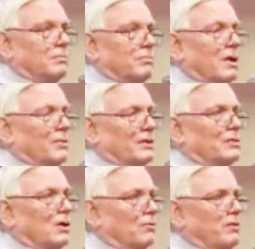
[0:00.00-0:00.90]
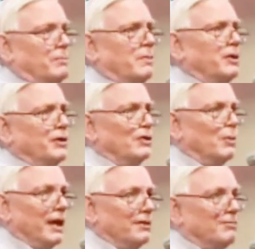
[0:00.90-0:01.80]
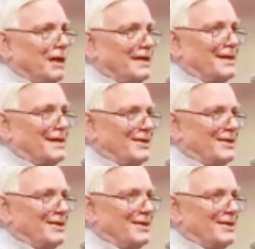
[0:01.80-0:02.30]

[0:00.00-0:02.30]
what we call, rip him a new one, right?